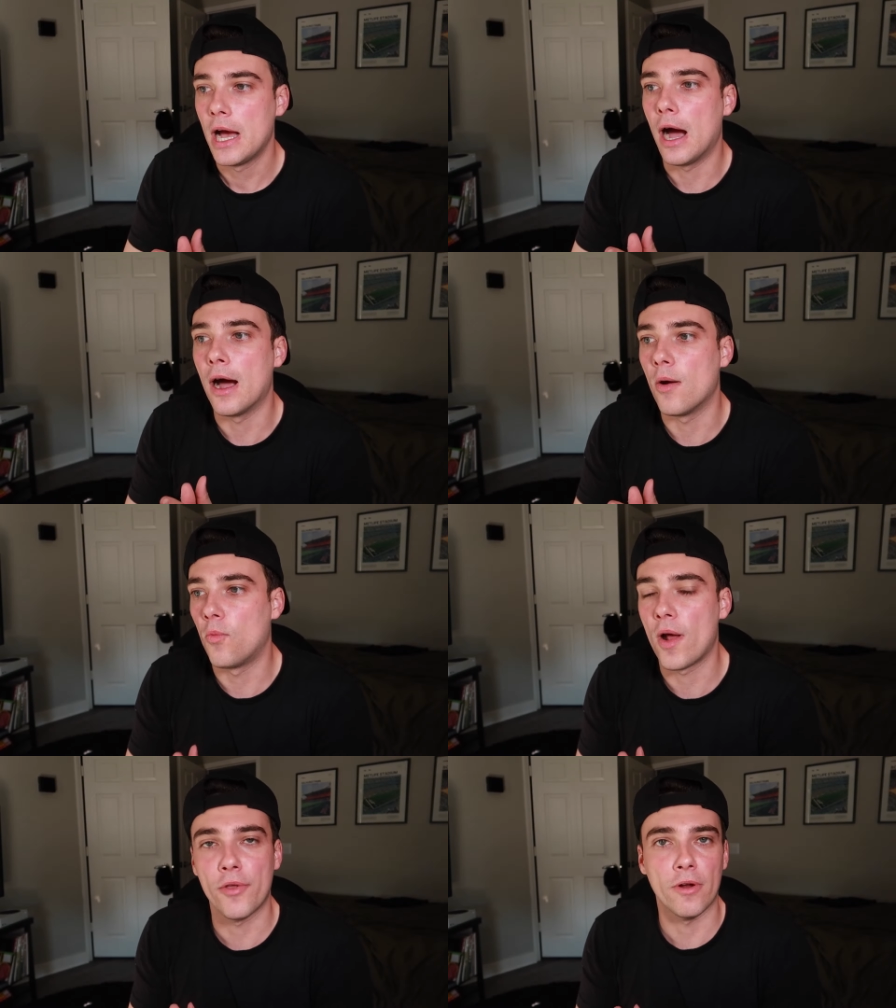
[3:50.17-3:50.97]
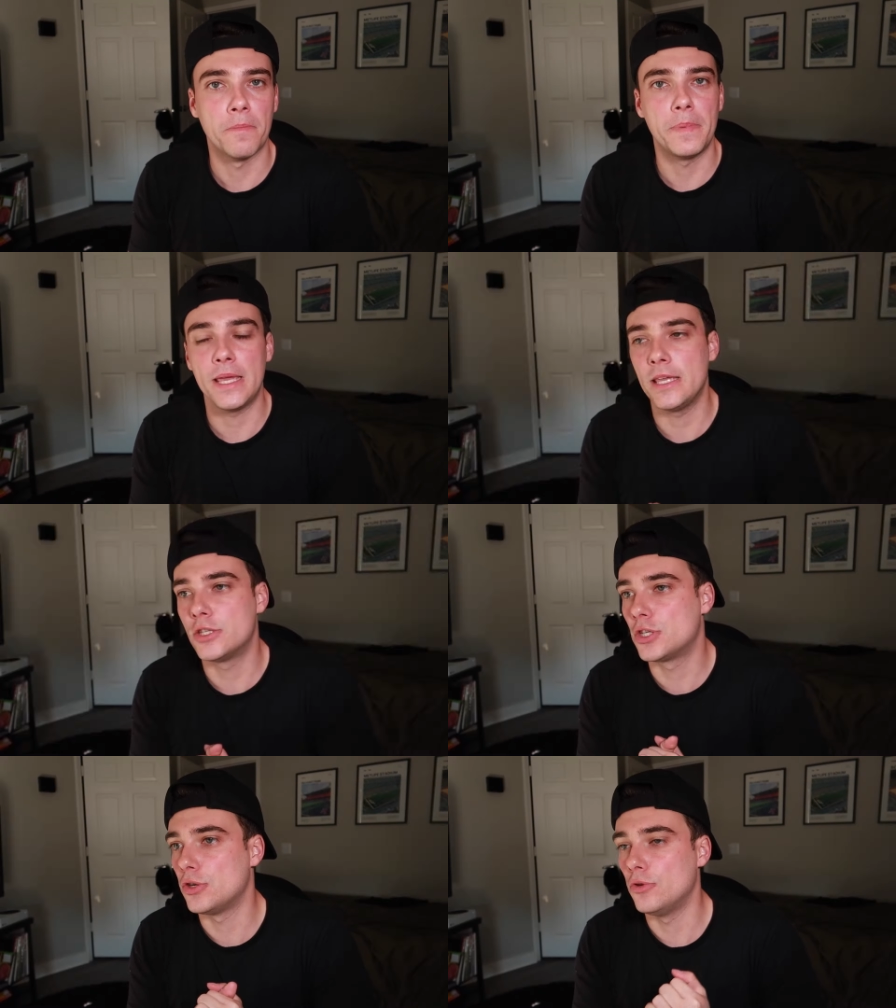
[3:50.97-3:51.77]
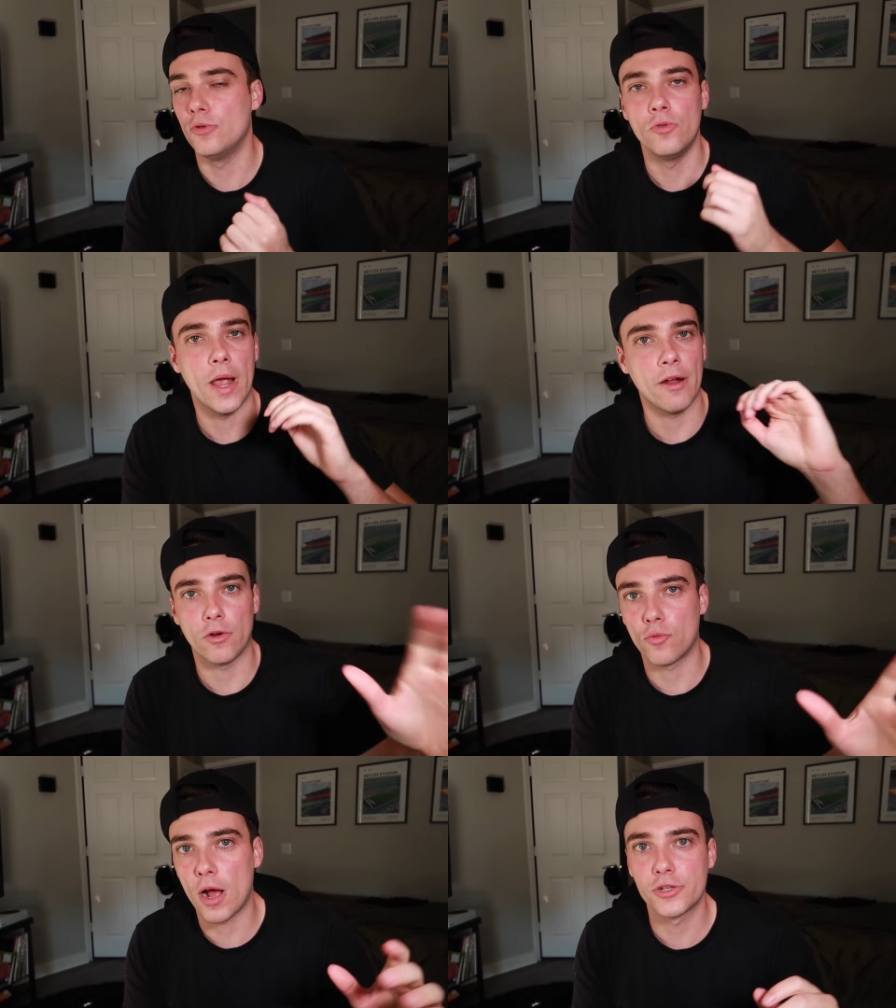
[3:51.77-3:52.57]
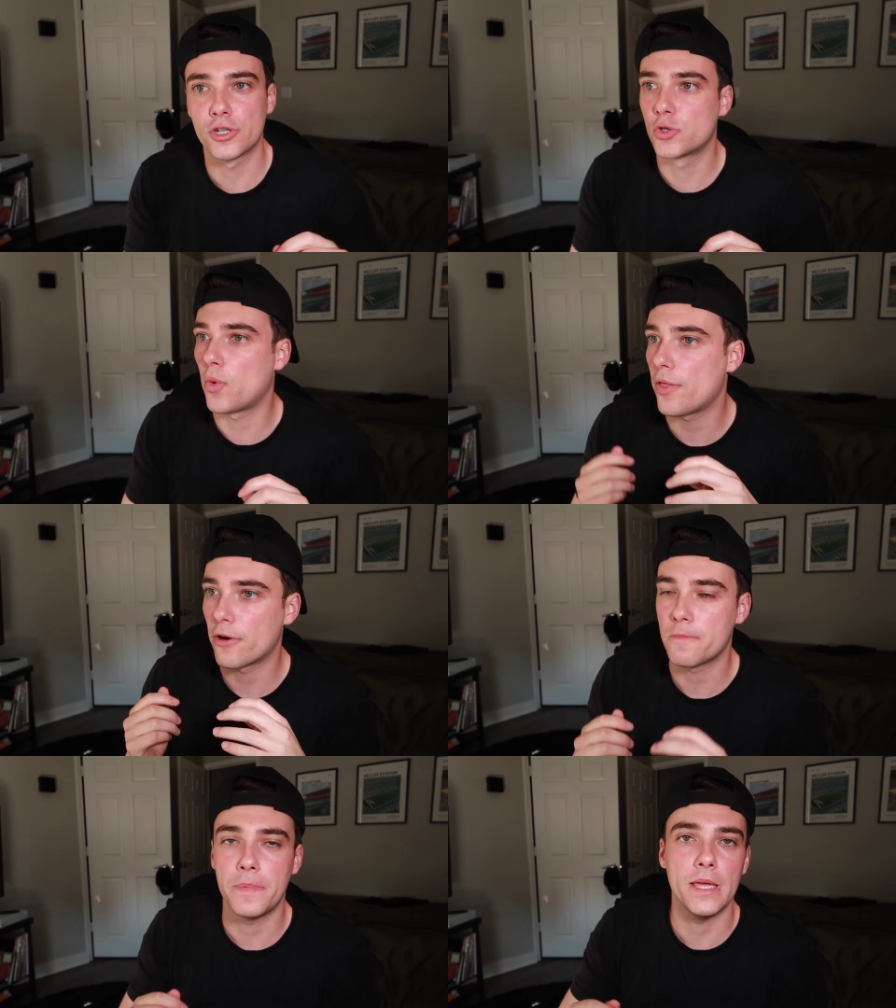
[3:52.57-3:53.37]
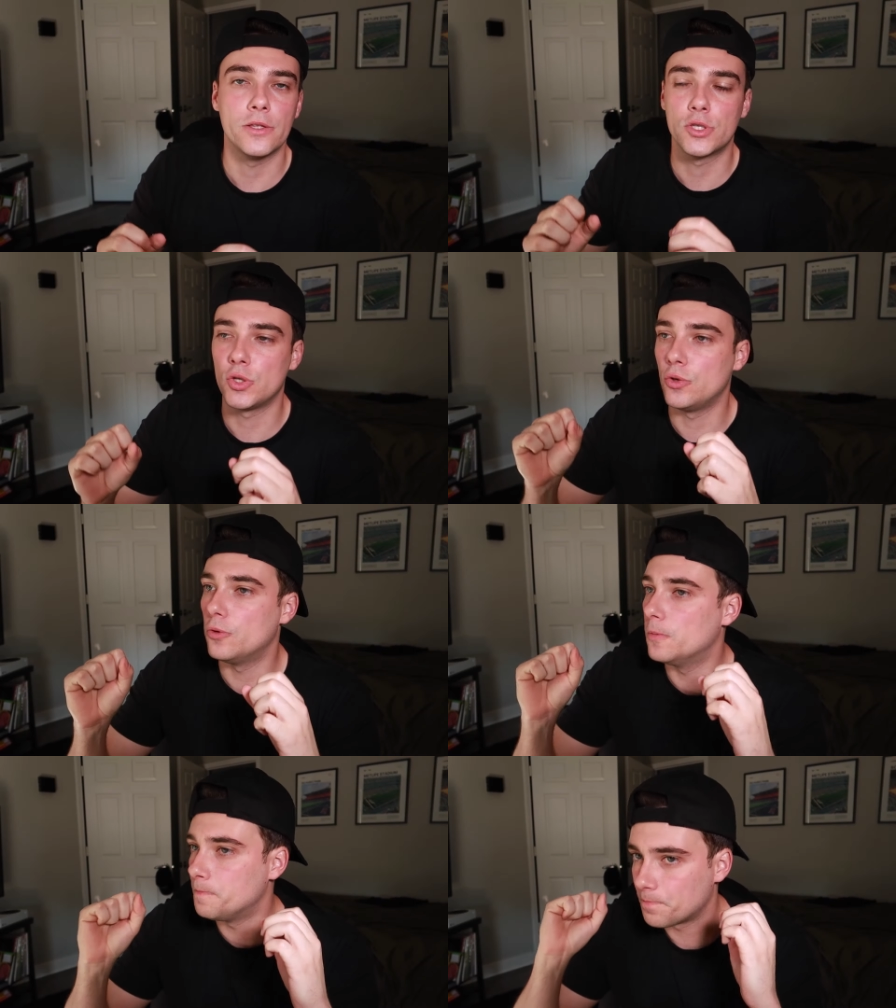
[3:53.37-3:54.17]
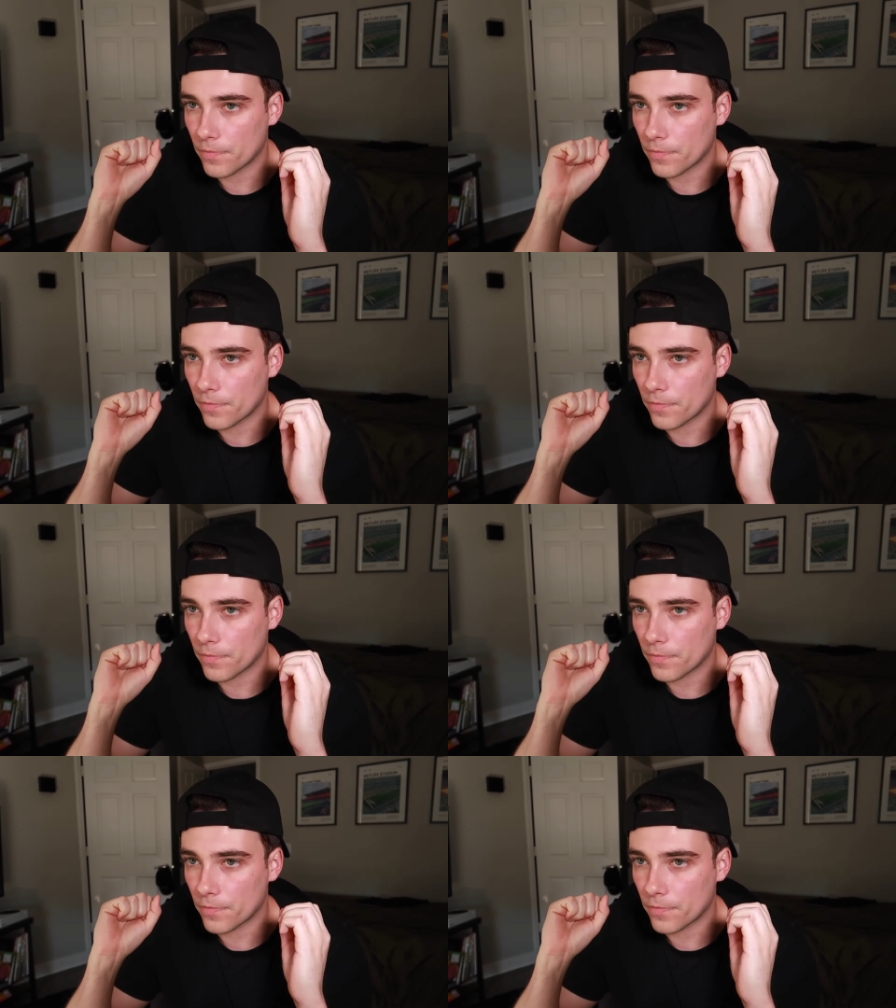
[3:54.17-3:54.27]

uh, whether it be to Aaron Rodgers, whether it be to